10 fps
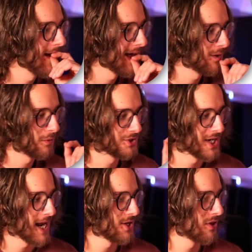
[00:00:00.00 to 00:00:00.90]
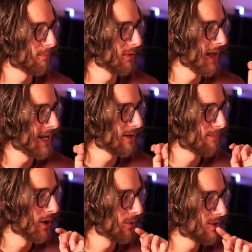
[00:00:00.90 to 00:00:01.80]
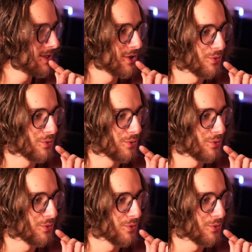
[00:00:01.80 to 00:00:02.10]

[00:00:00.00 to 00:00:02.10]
And we'll change the blend mode